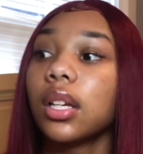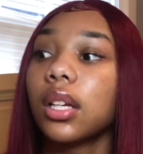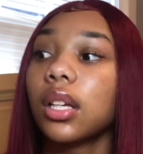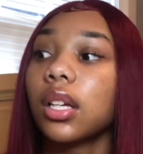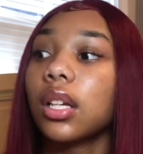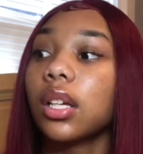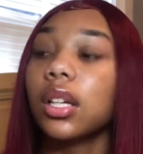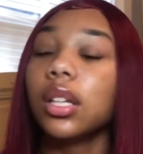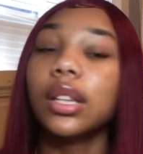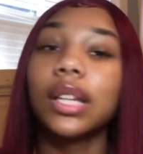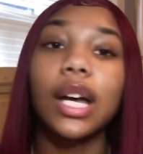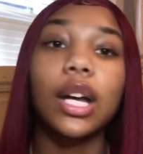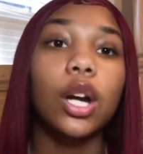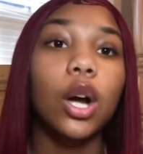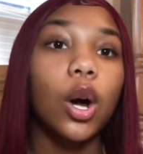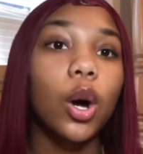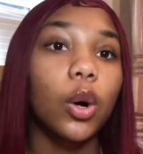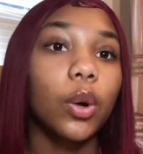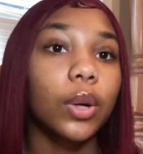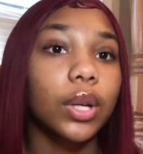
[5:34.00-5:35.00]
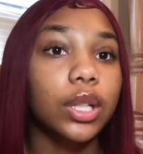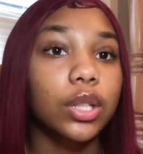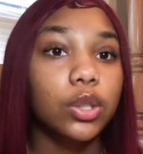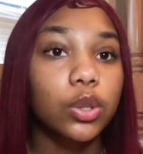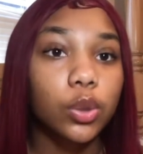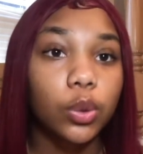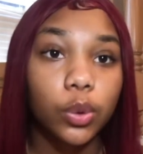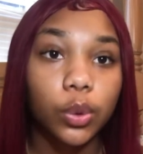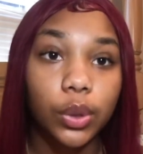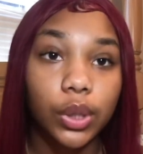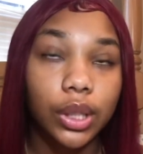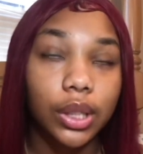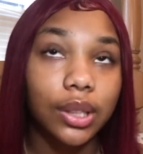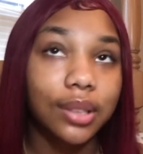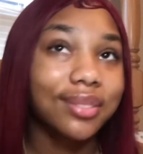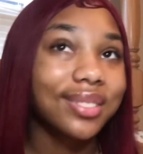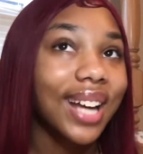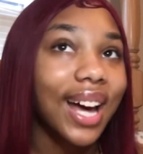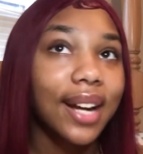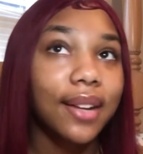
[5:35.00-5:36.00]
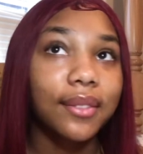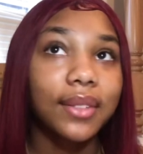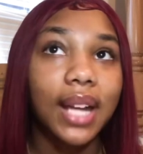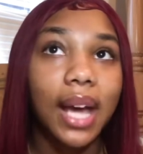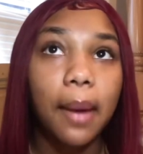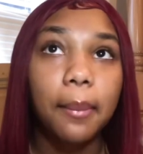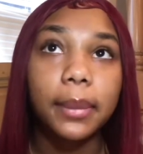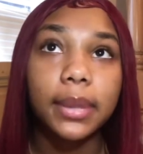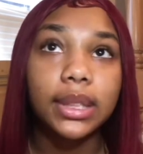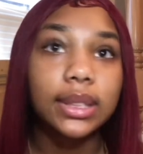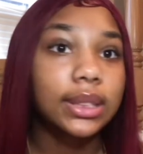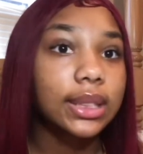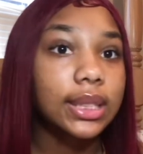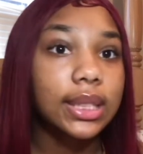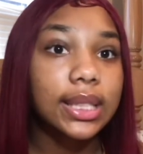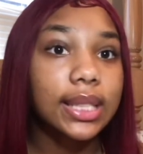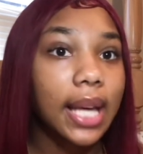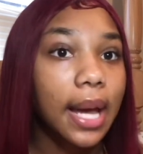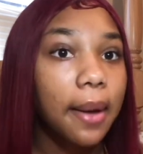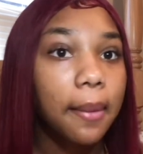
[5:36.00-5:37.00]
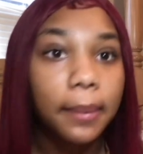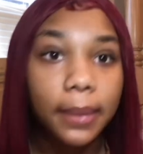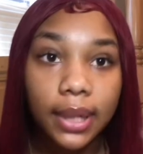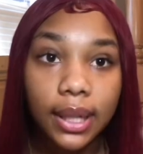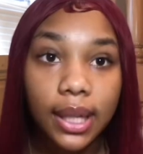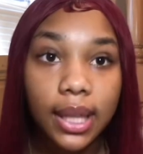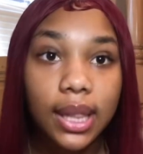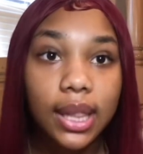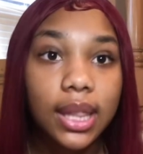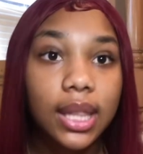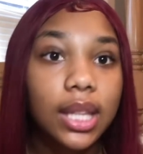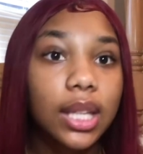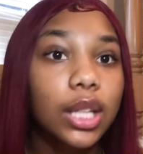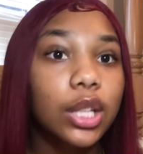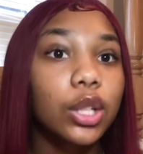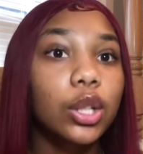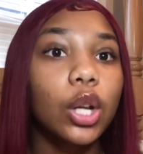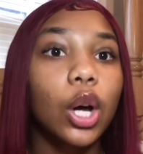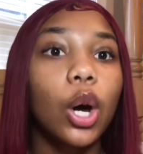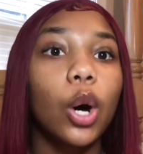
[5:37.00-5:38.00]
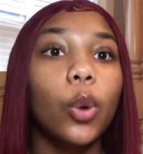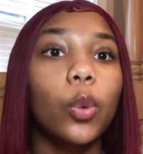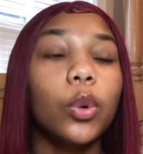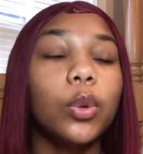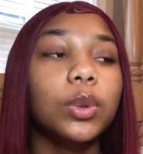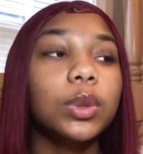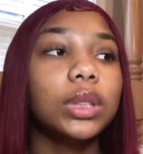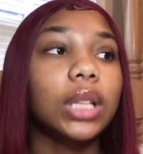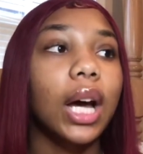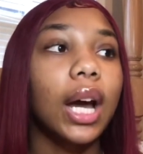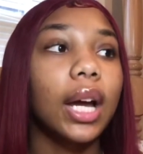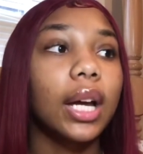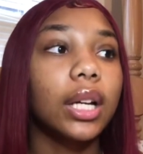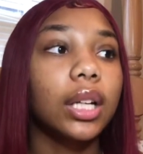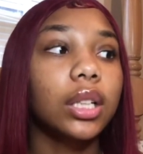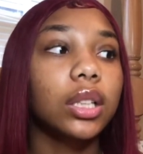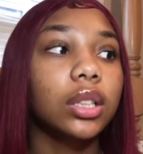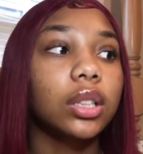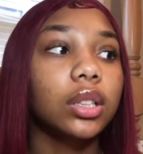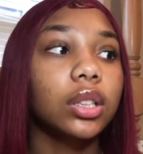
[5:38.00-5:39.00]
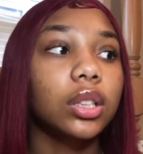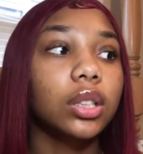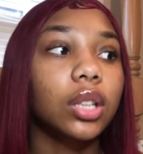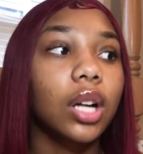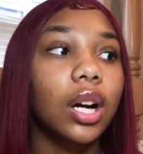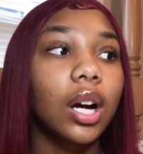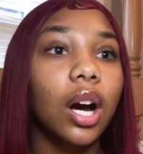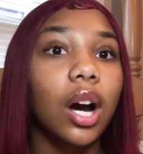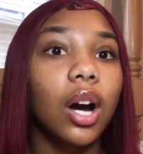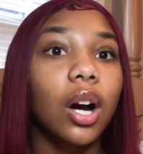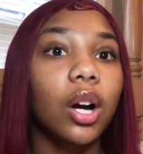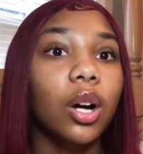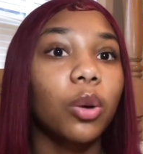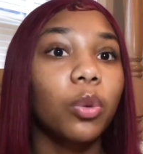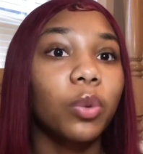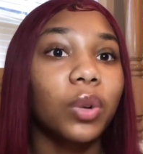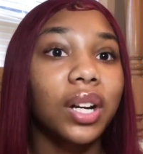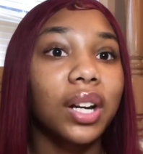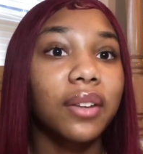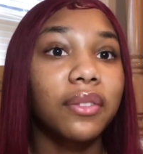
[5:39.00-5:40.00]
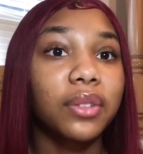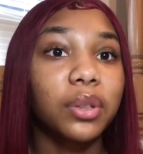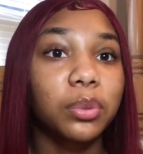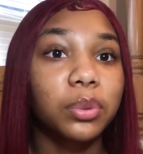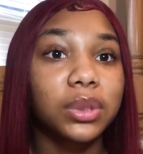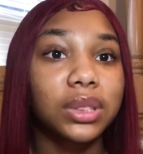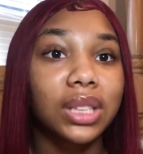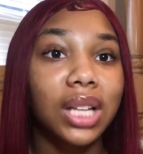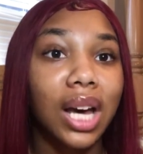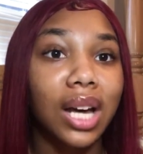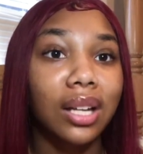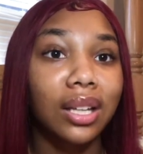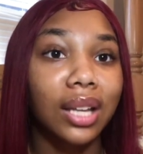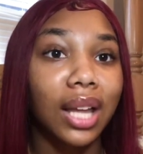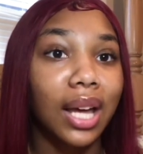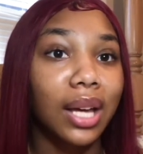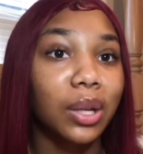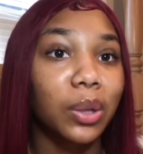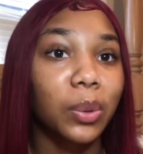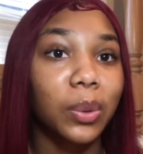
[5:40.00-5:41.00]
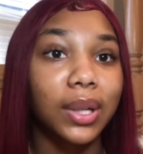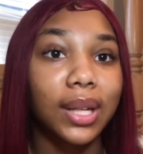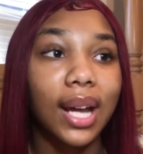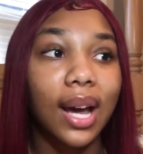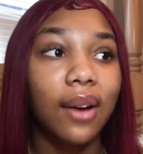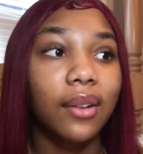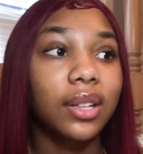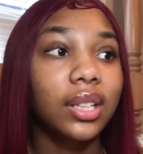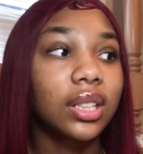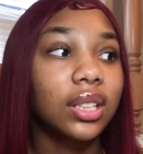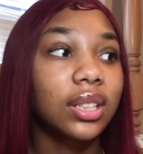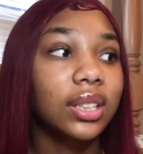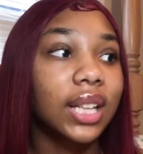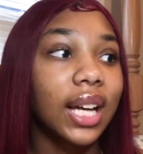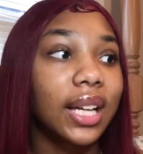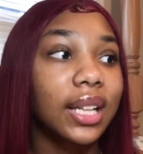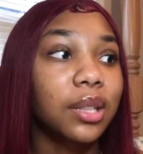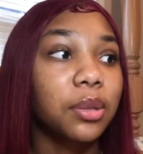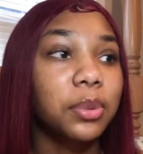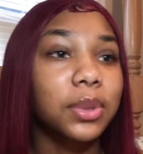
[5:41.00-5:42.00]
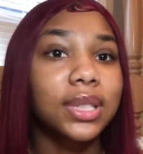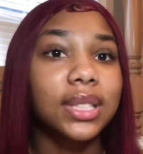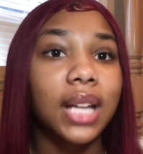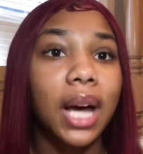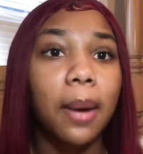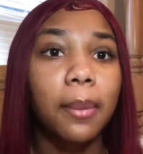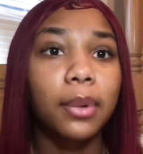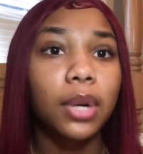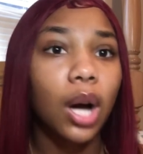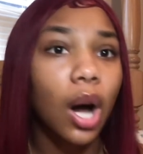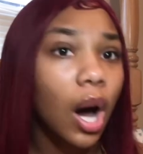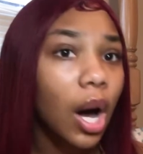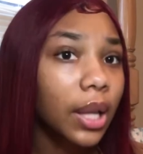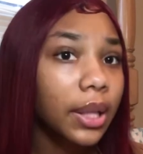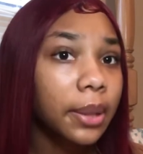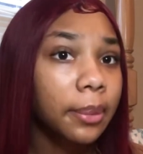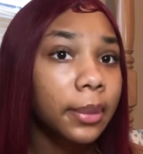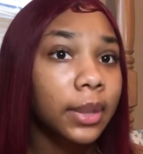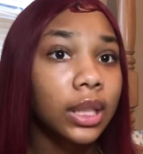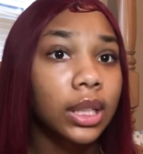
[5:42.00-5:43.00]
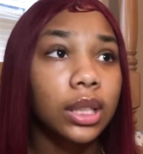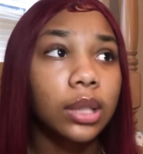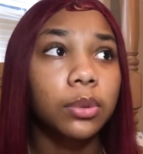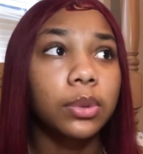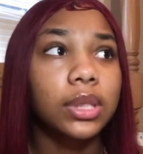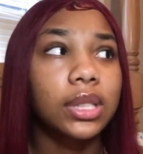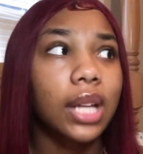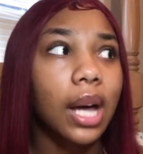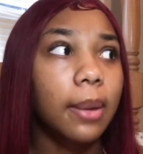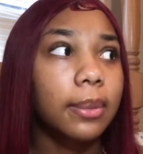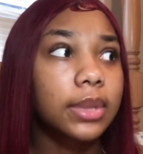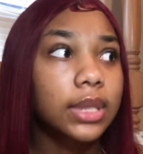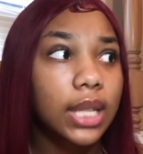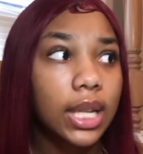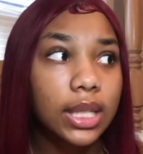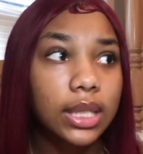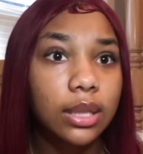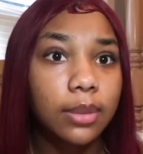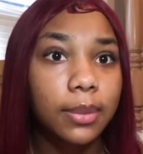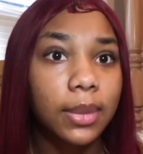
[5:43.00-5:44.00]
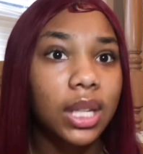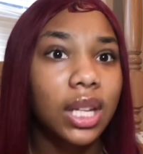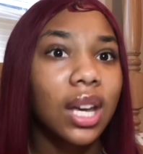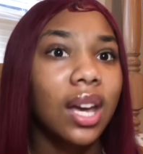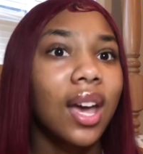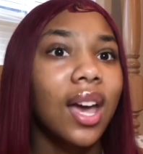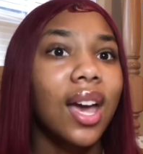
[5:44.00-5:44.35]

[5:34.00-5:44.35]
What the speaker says: Later on in the school year, not even that much, in the same month, you know, we was like, our whatever was kind of like going downhill. Like, he would stop calling me, he would stop texting me.